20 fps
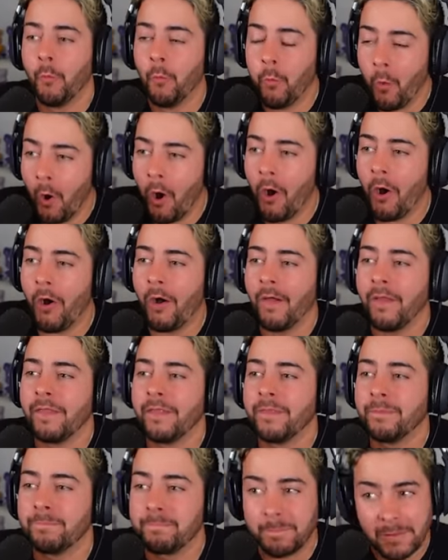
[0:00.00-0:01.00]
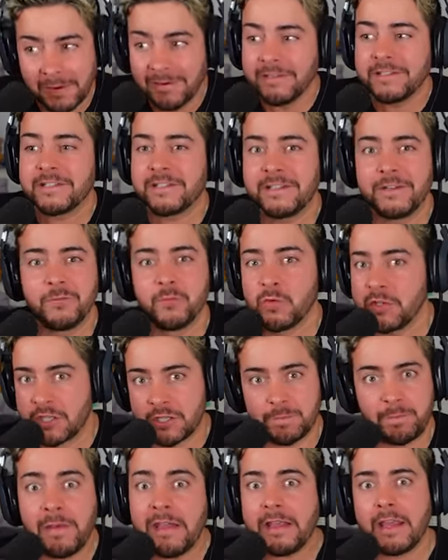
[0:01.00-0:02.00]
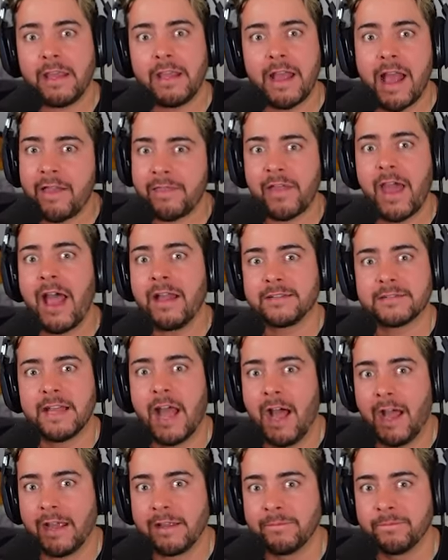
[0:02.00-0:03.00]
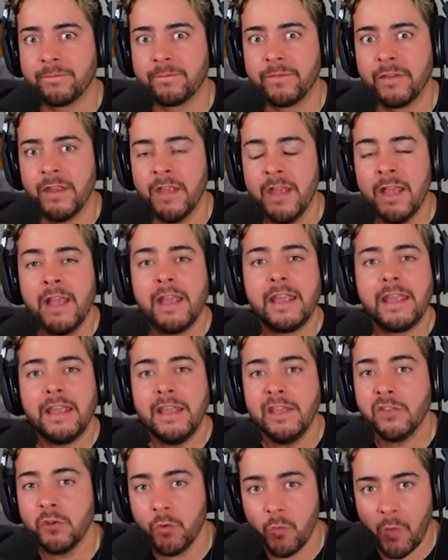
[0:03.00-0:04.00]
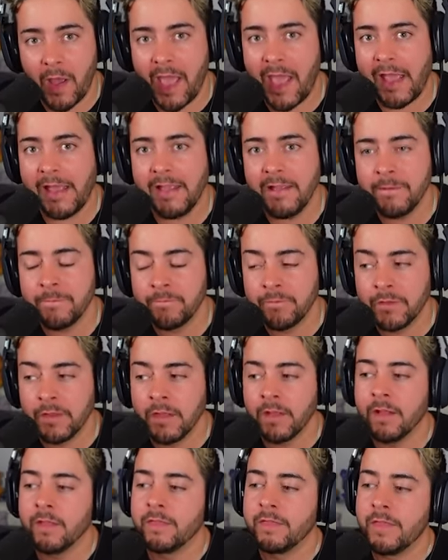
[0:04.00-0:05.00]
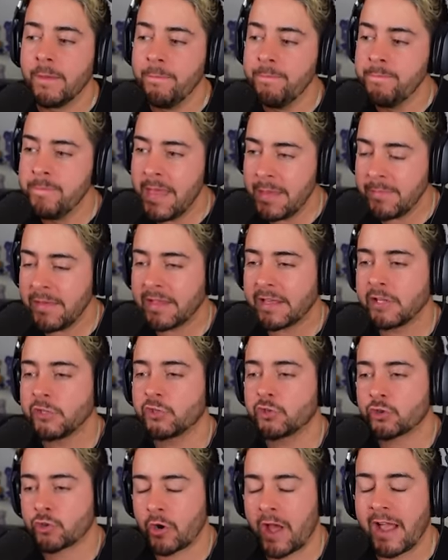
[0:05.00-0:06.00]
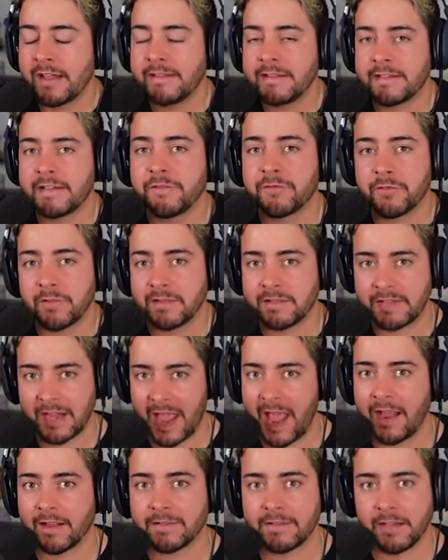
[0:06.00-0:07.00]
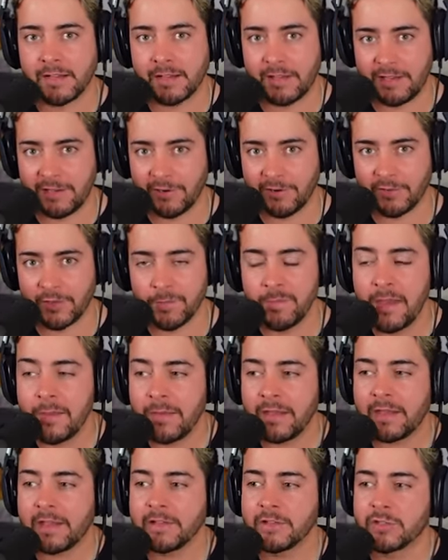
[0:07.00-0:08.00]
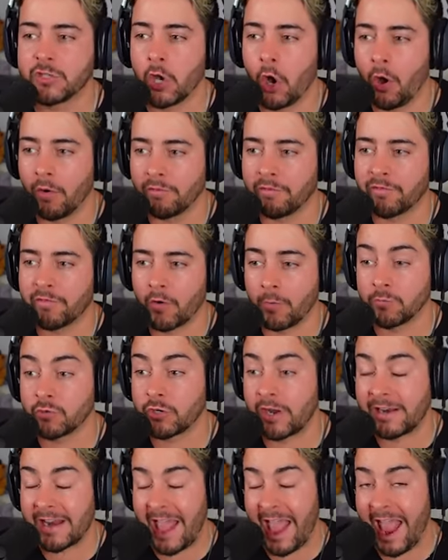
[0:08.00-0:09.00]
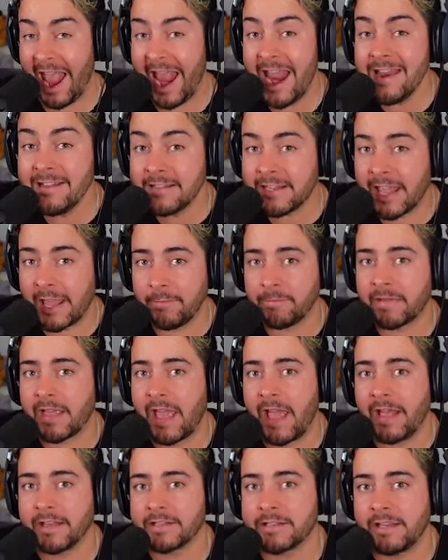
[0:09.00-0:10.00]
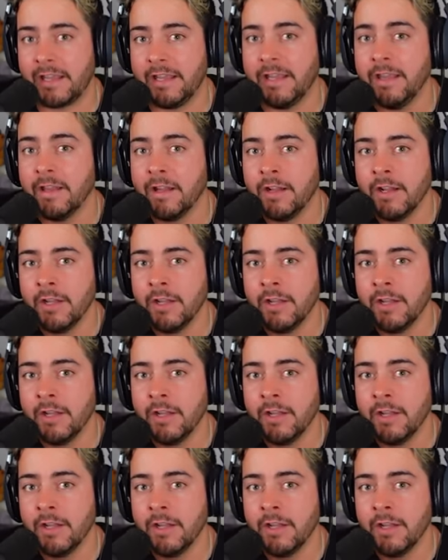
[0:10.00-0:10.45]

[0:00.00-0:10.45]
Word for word: what person was speaking at that time? Either way, the Mimic has tried a different tactic here. The Mimic has gone from trying to endgame Cassie